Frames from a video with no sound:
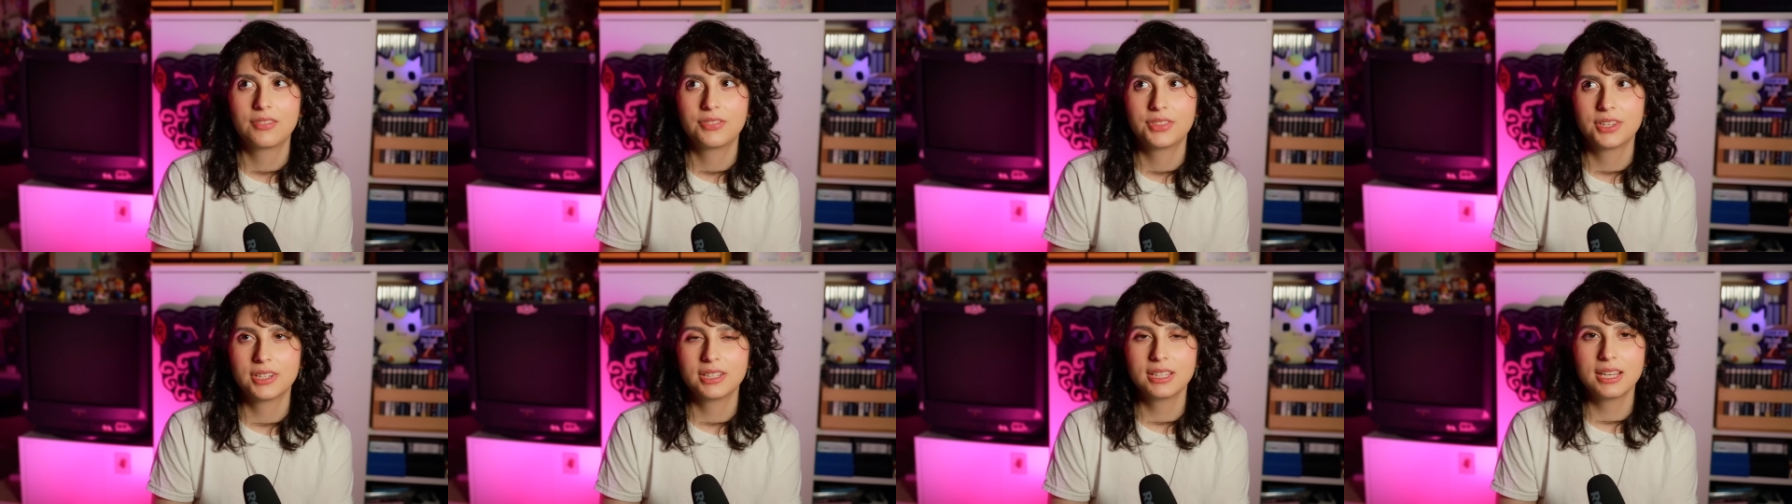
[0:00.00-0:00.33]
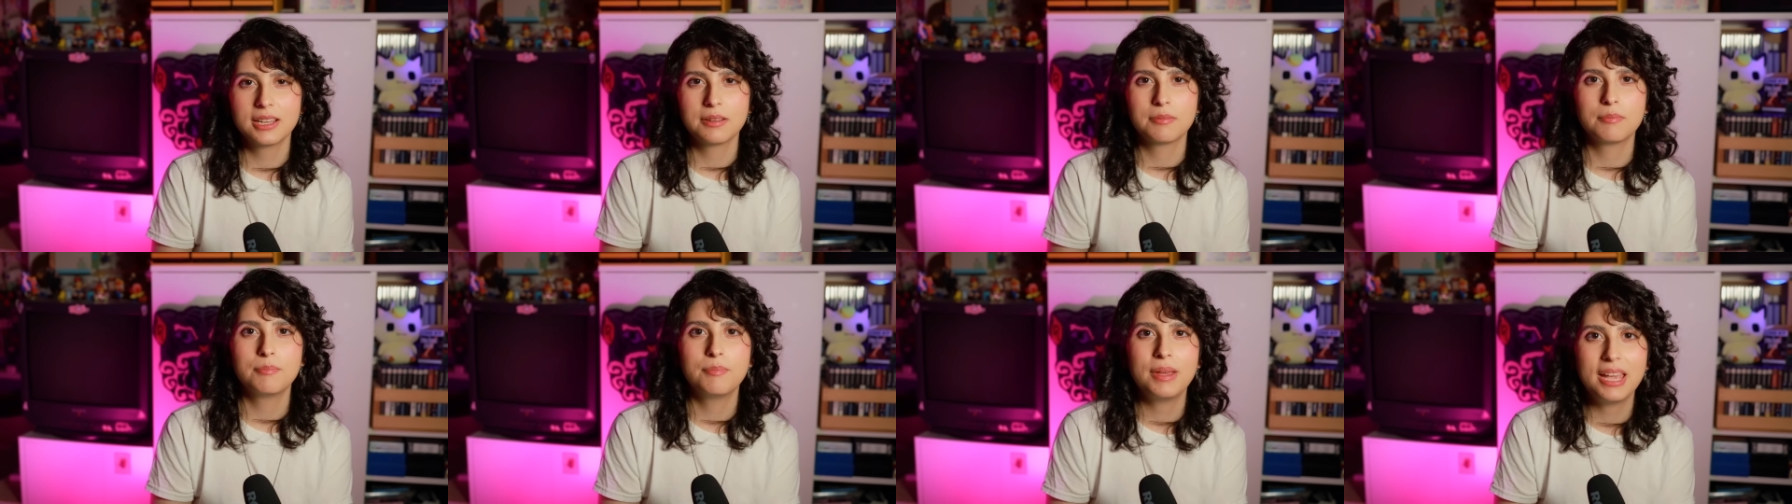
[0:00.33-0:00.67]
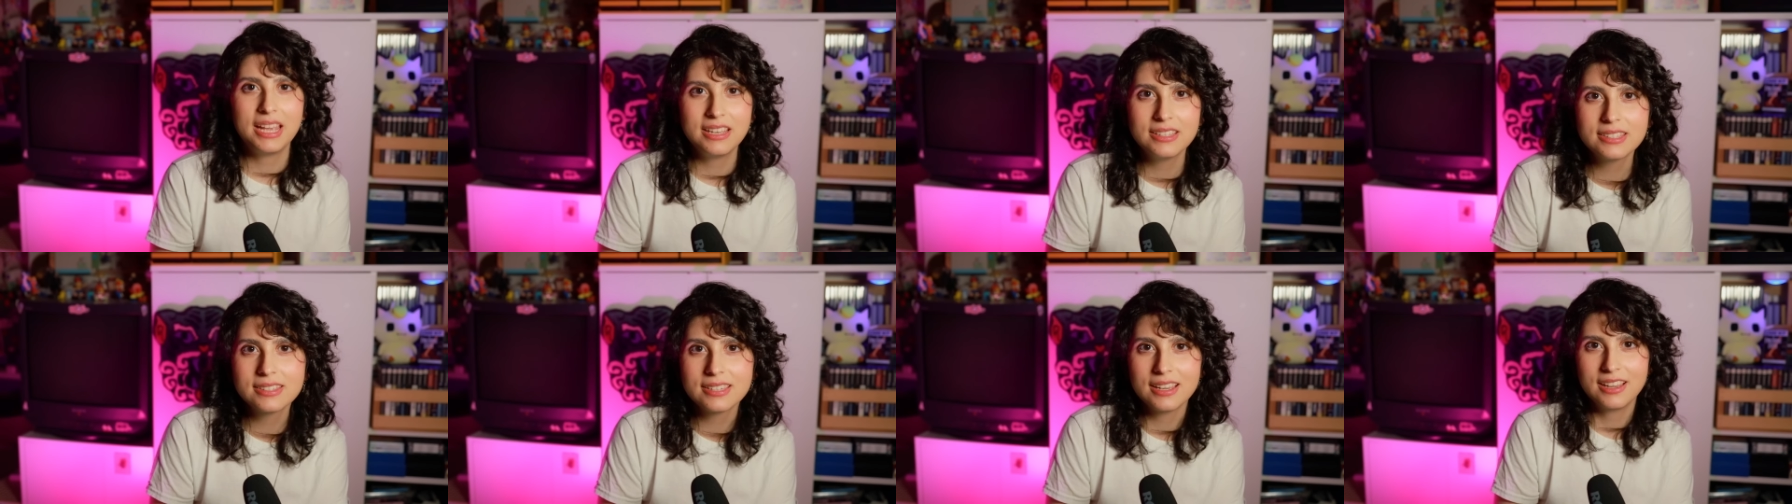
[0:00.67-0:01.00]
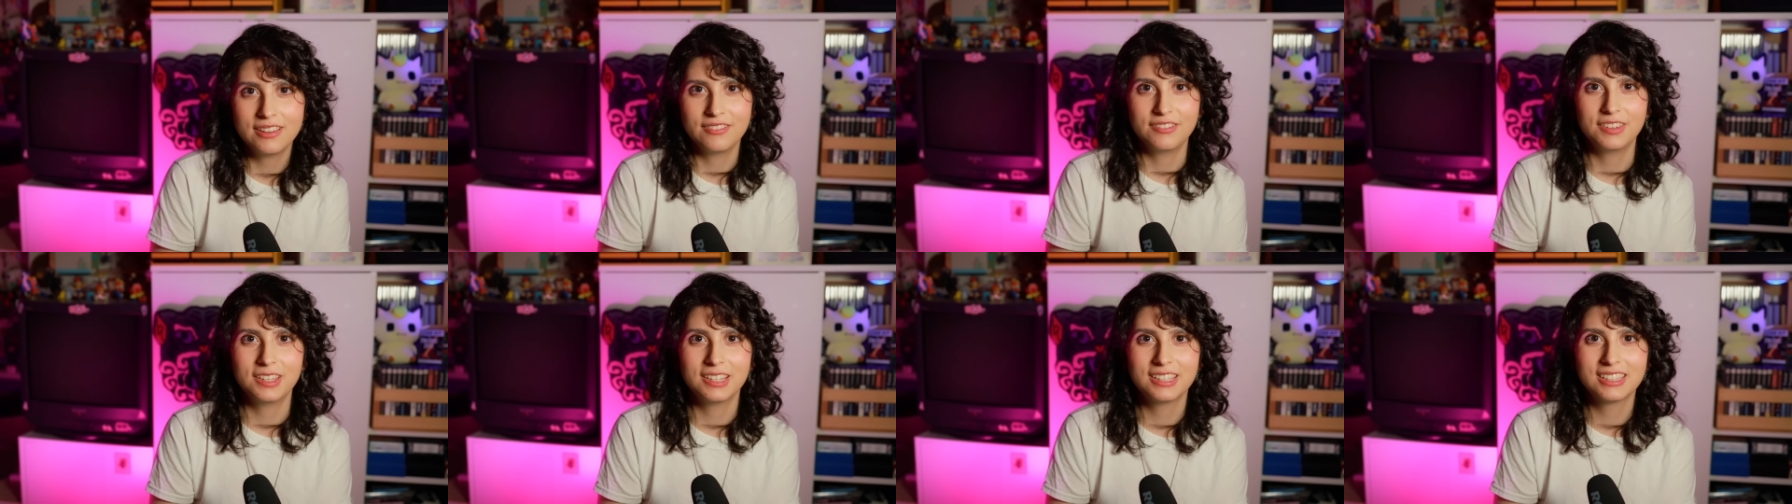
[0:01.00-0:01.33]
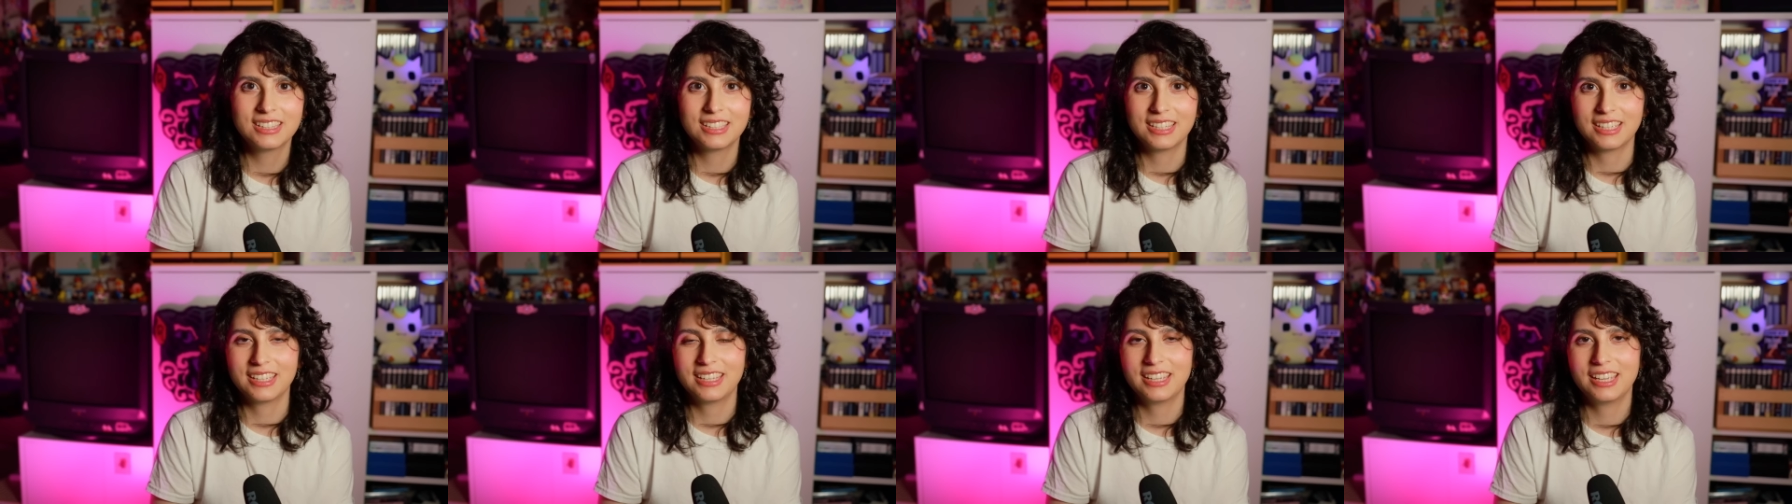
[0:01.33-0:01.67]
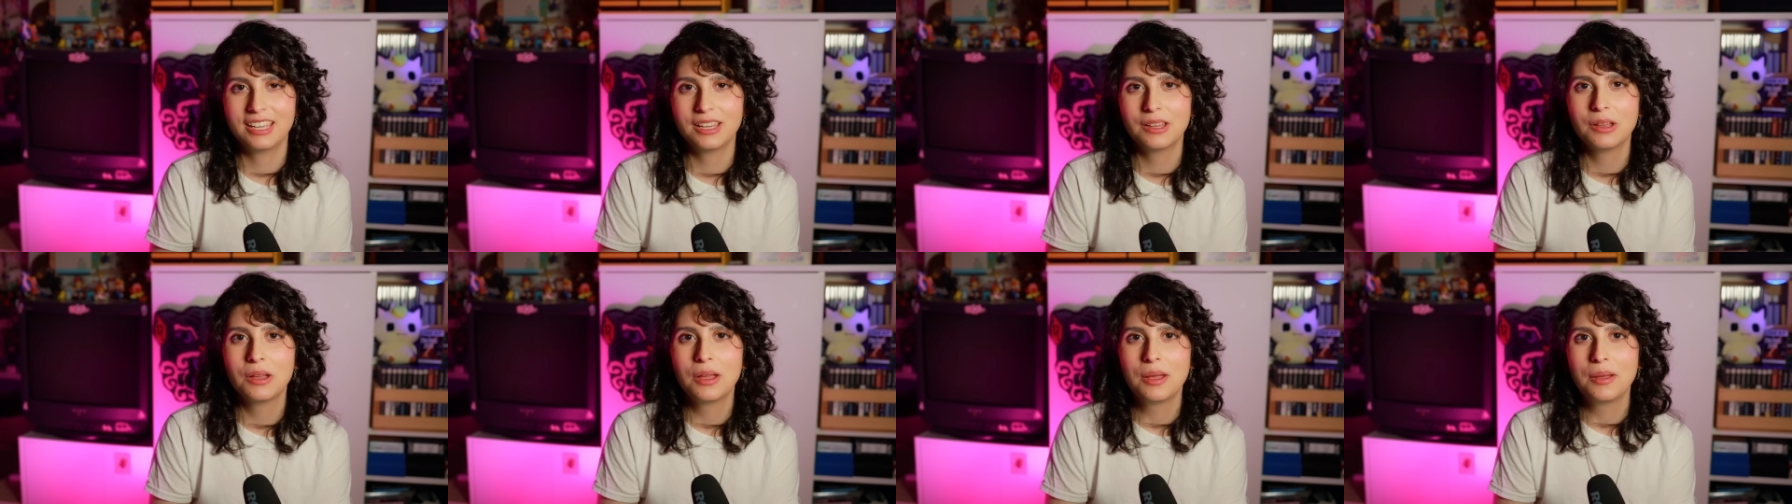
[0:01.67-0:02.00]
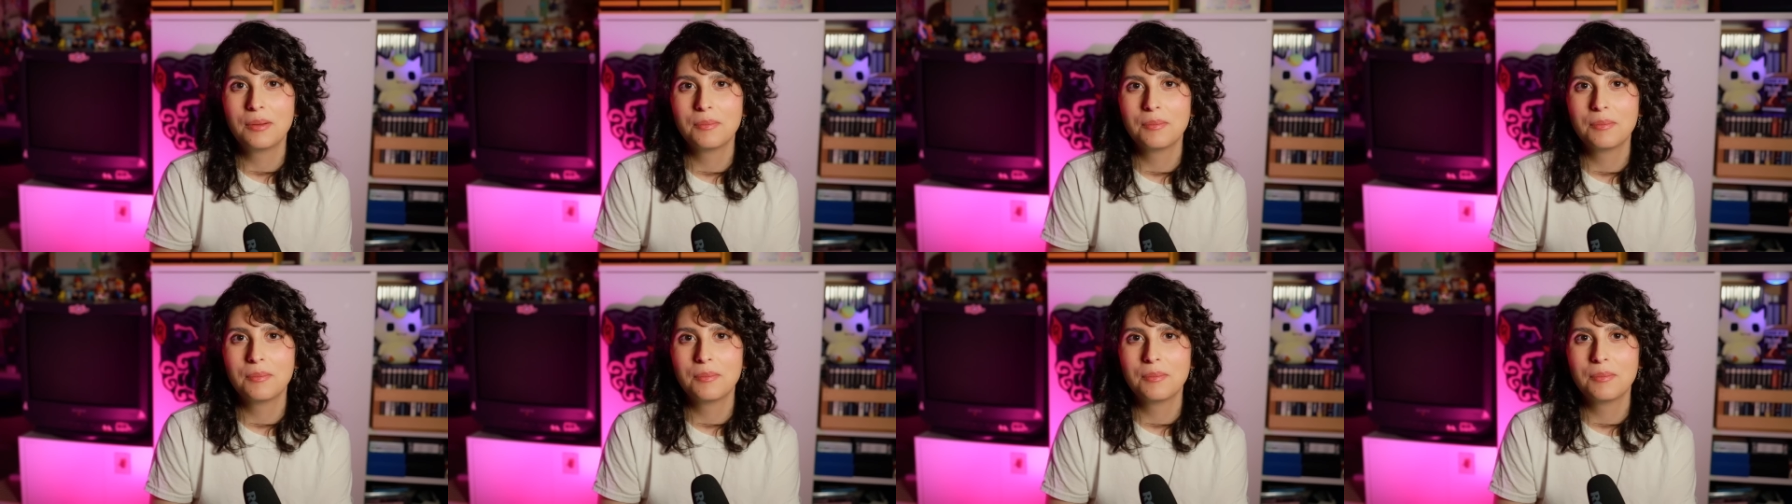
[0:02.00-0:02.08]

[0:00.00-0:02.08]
They're like bass heavy clicky,